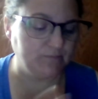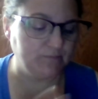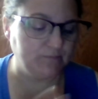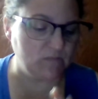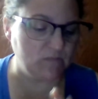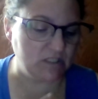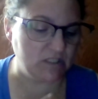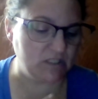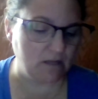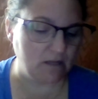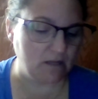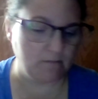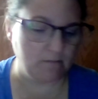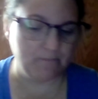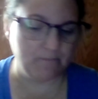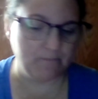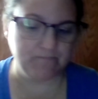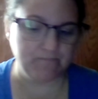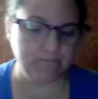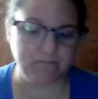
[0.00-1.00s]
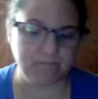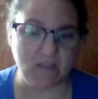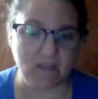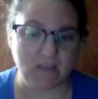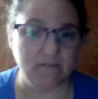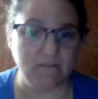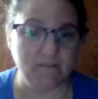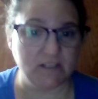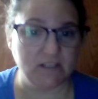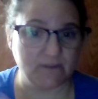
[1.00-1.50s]
some
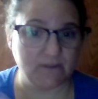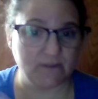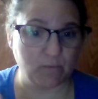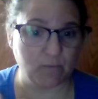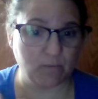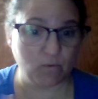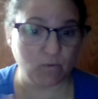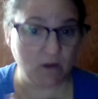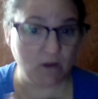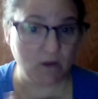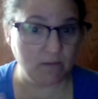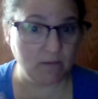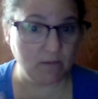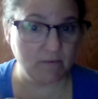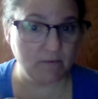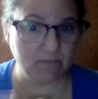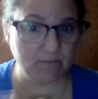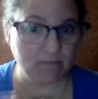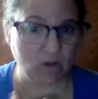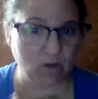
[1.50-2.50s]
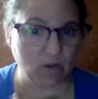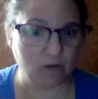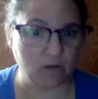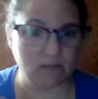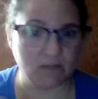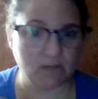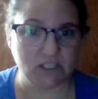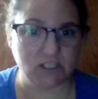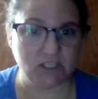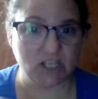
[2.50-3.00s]
Vicks Vapor Rub on
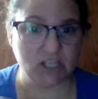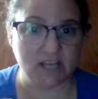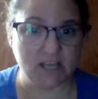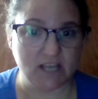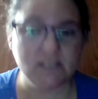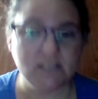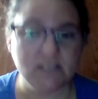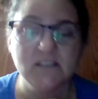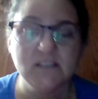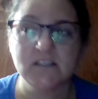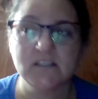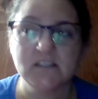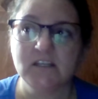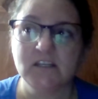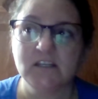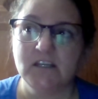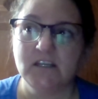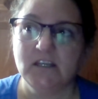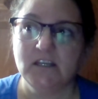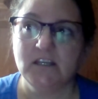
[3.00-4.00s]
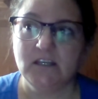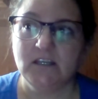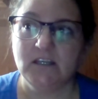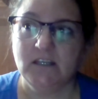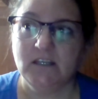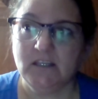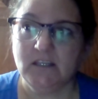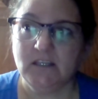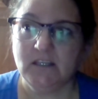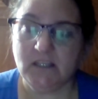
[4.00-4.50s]
my chest.
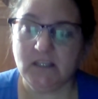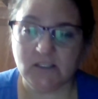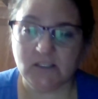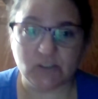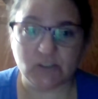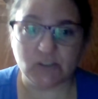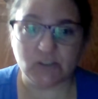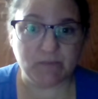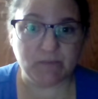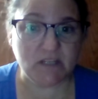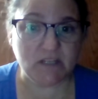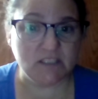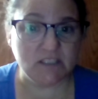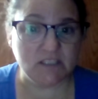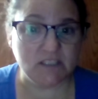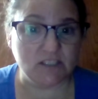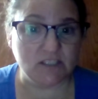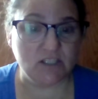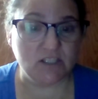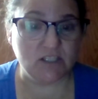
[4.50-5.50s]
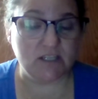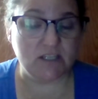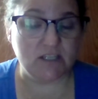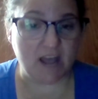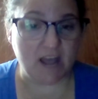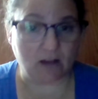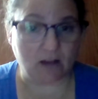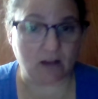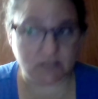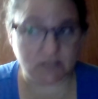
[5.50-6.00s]
I've been
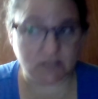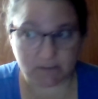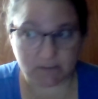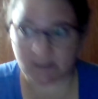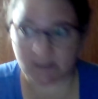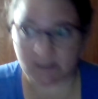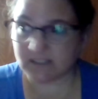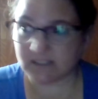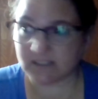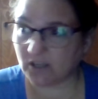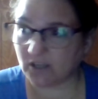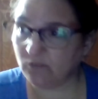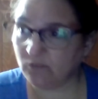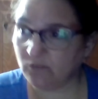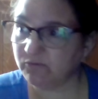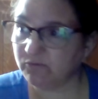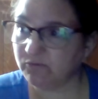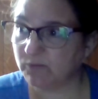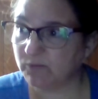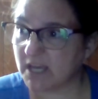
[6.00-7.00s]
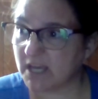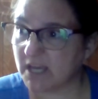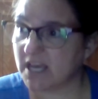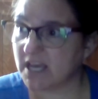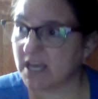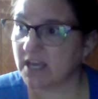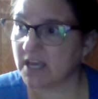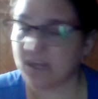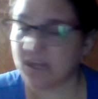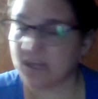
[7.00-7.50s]
dousing myself
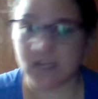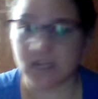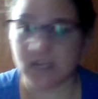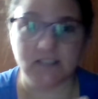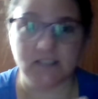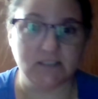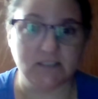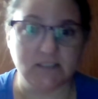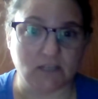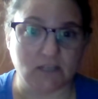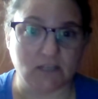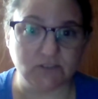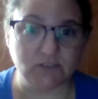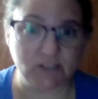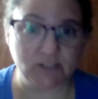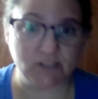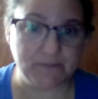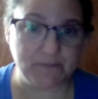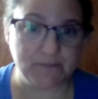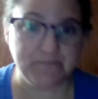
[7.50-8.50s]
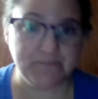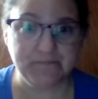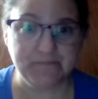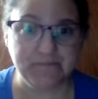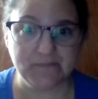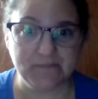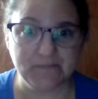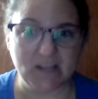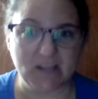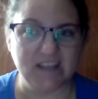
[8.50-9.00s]
with Delsum.
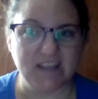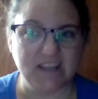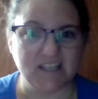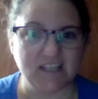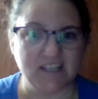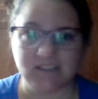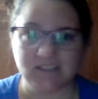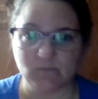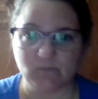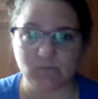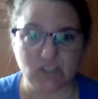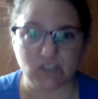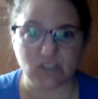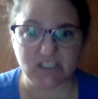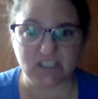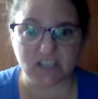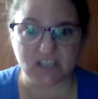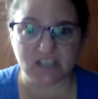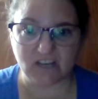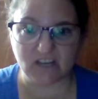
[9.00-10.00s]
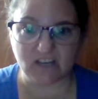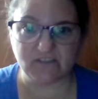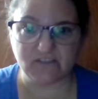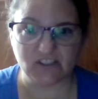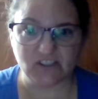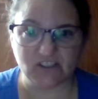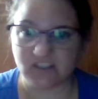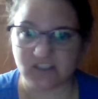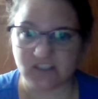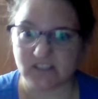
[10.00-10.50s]
That's some good stuff.
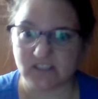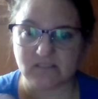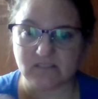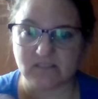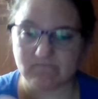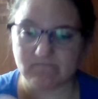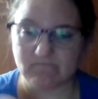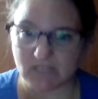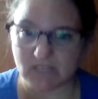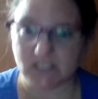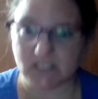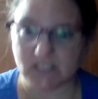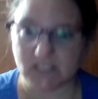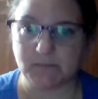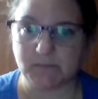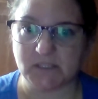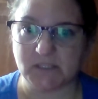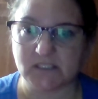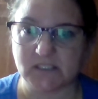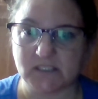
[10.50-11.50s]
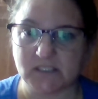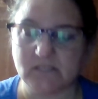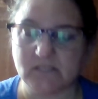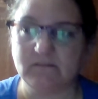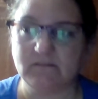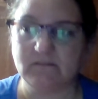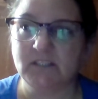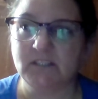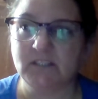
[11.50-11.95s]
It's just expensive.